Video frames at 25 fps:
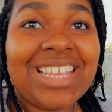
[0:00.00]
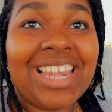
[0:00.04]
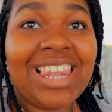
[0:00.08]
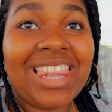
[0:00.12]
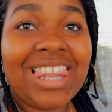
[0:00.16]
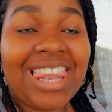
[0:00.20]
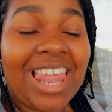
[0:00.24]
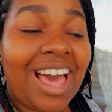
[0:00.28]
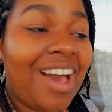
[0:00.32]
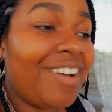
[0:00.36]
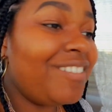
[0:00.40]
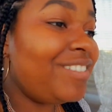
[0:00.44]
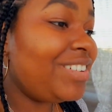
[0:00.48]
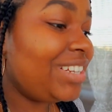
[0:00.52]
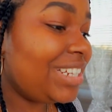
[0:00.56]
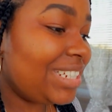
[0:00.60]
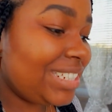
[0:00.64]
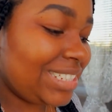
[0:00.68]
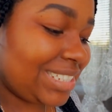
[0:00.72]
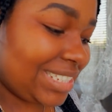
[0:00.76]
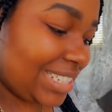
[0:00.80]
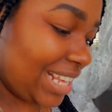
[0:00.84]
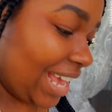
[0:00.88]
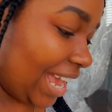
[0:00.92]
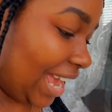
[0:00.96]
a
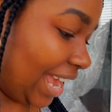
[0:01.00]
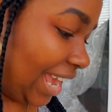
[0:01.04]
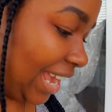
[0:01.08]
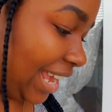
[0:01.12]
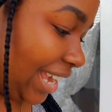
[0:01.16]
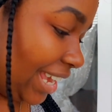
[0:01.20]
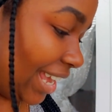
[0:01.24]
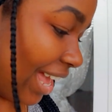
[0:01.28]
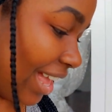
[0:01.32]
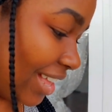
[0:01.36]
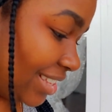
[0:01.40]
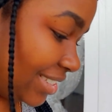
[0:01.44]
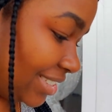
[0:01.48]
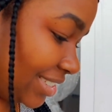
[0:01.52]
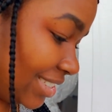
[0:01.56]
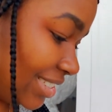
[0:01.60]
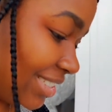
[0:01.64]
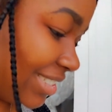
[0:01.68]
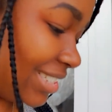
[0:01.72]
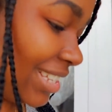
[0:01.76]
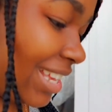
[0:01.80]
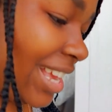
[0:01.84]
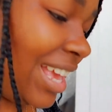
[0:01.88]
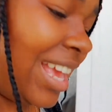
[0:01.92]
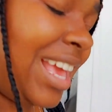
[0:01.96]
lovely day.
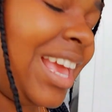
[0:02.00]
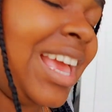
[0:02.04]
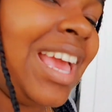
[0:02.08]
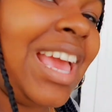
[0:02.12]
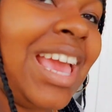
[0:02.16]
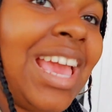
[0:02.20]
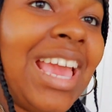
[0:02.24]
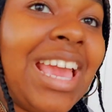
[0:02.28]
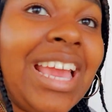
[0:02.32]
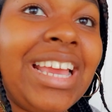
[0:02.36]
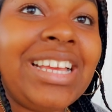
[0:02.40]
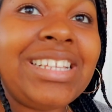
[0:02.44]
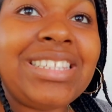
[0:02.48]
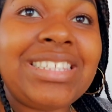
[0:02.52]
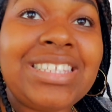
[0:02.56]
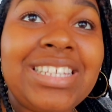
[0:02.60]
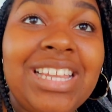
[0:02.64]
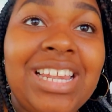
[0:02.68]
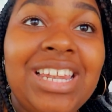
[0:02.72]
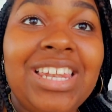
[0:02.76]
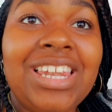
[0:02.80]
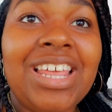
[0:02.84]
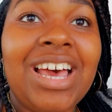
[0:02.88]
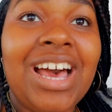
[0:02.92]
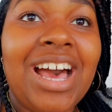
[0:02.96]
It's
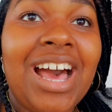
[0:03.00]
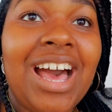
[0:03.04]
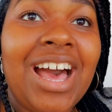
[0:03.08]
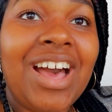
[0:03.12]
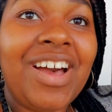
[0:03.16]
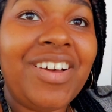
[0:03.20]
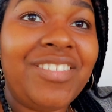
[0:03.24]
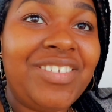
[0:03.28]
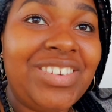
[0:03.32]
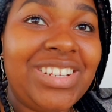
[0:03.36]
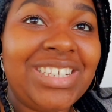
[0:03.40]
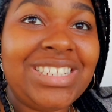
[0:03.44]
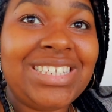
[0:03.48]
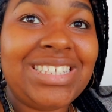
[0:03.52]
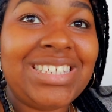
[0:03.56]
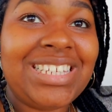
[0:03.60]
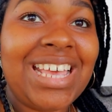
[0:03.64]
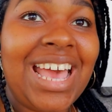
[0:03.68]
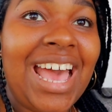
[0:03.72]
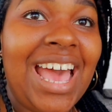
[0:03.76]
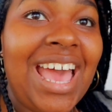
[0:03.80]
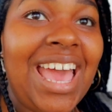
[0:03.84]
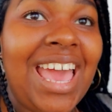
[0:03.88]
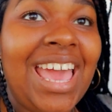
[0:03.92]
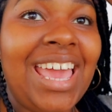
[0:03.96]
a lovely
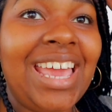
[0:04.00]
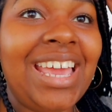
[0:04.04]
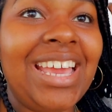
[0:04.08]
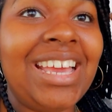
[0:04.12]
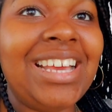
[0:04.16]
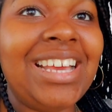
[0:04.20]
day.